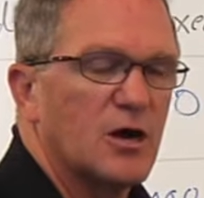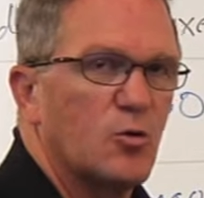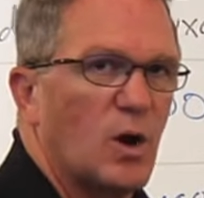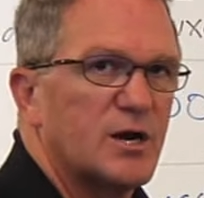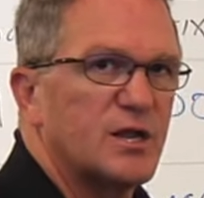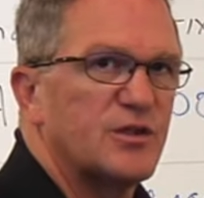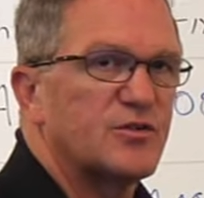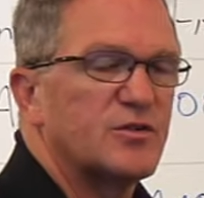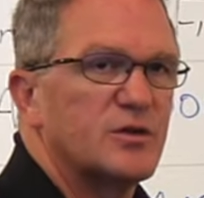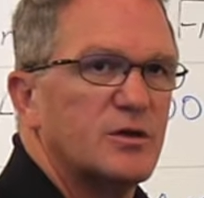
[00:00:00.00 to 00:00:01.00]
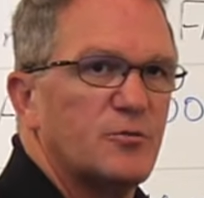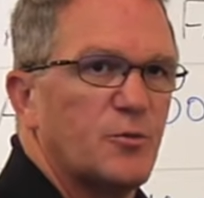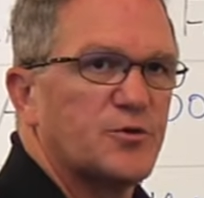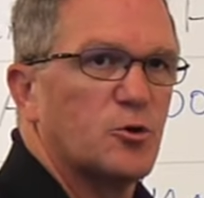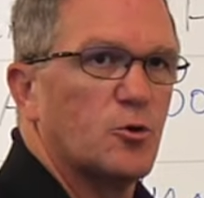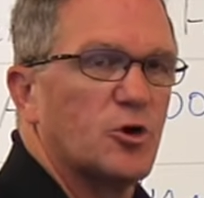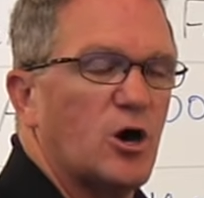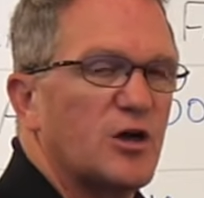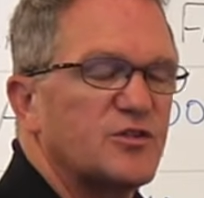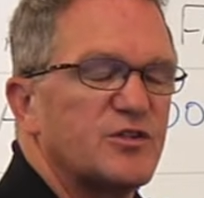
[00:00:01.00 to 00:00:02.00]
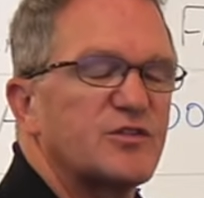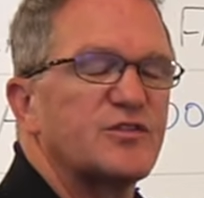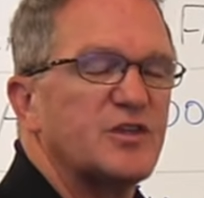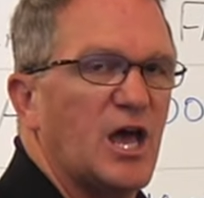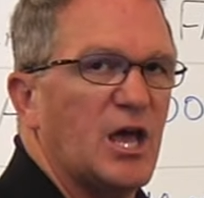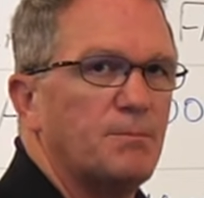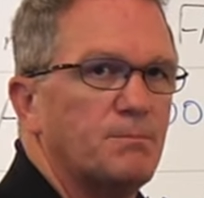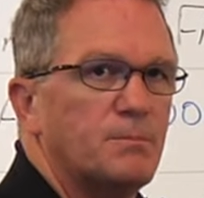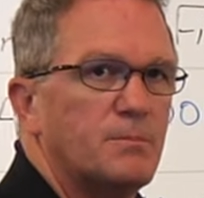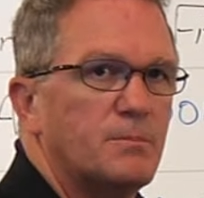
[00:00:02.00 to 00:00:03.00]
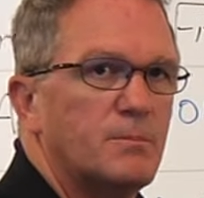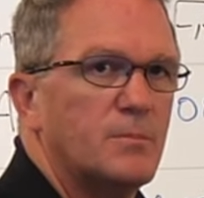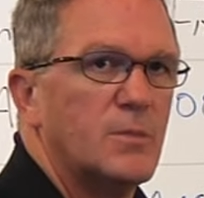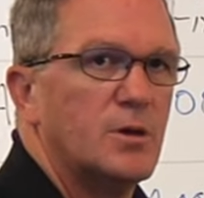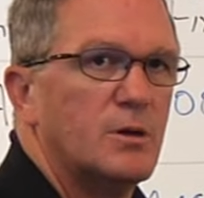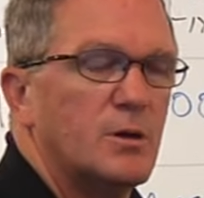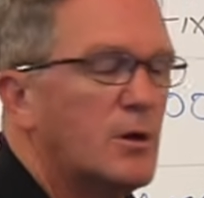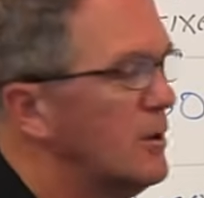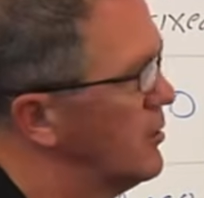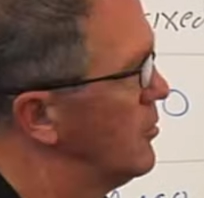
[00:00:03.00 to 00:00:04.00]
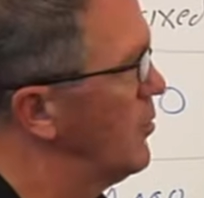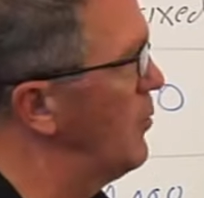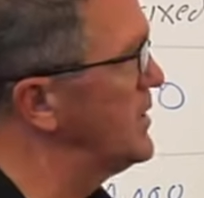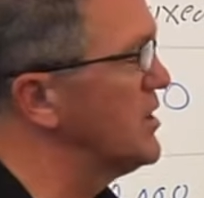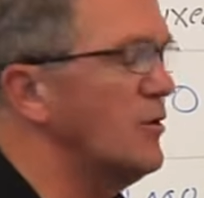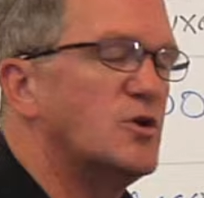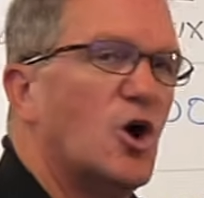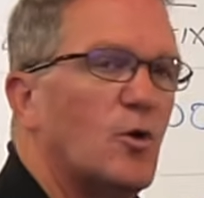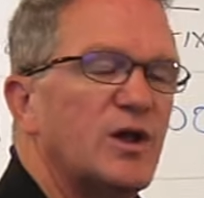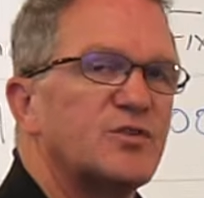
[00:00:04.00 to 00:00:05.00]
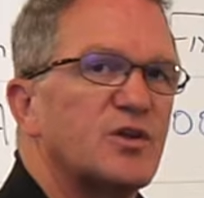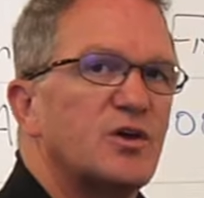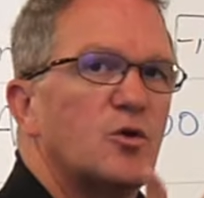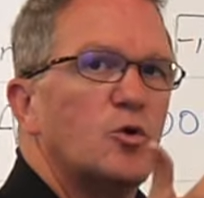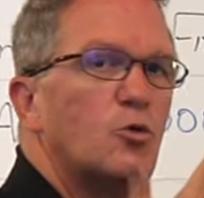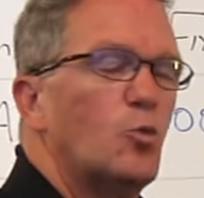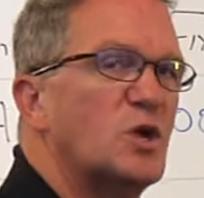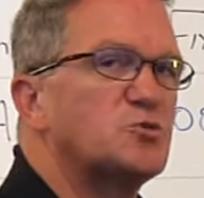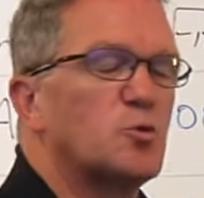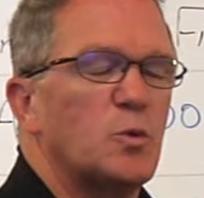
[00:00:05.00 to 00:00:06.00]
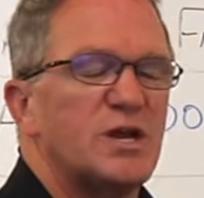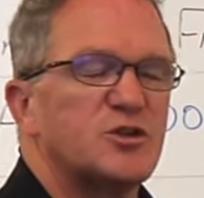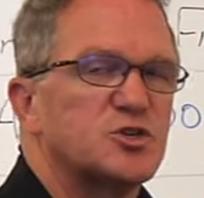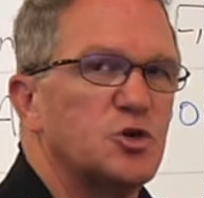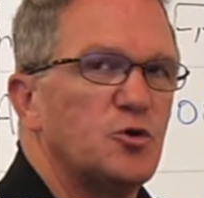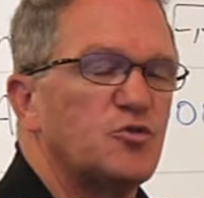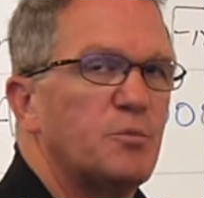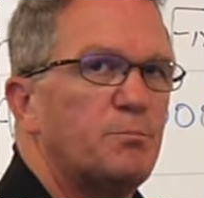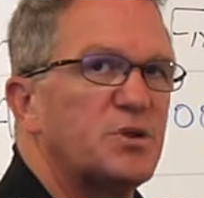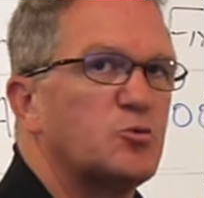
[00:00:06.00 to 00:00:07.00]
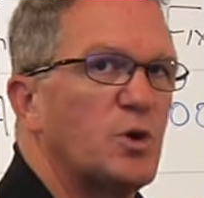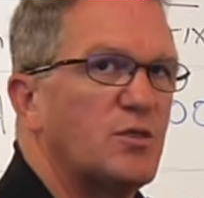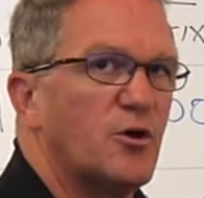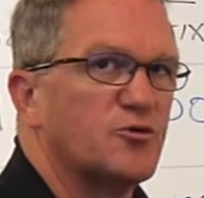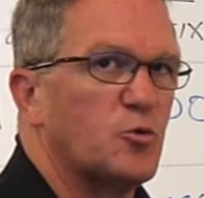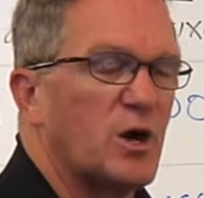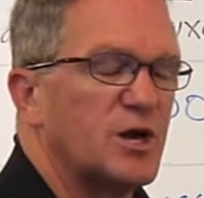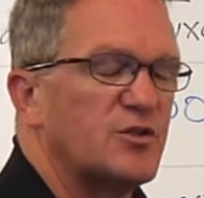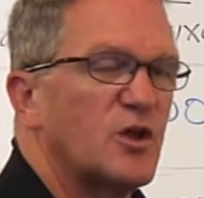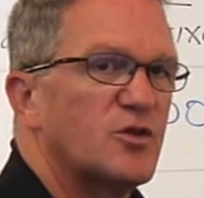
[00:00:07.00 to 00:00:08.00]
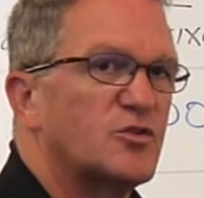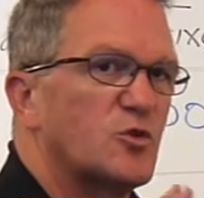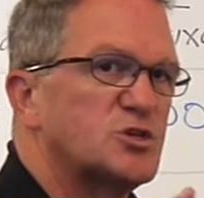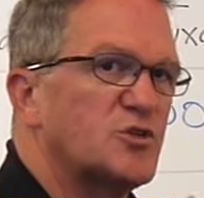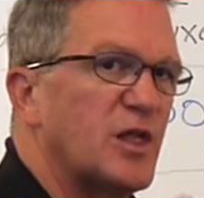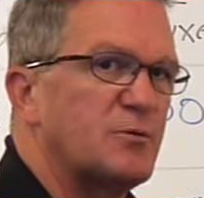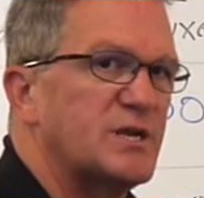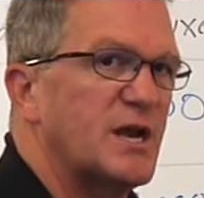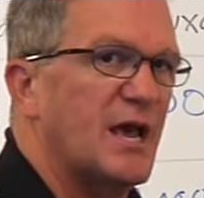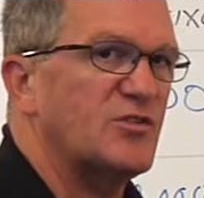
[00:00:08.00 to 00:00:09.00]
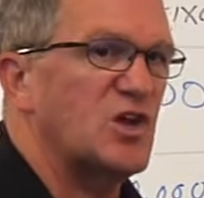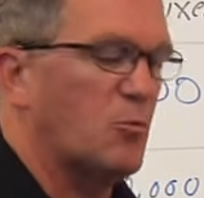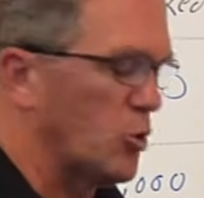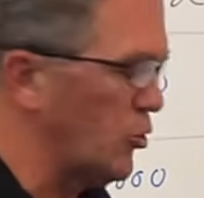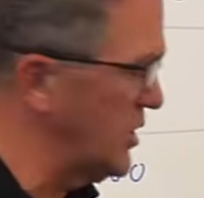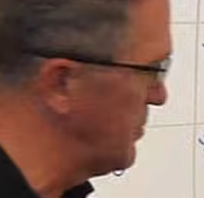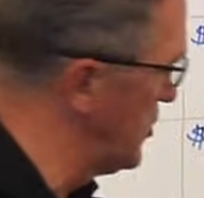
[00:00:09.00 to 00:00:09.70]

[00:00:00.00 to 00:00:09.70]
quantities, where the total cost is the same. What we don't know is which would we choose between those quantities. So just like we did last time, we're going to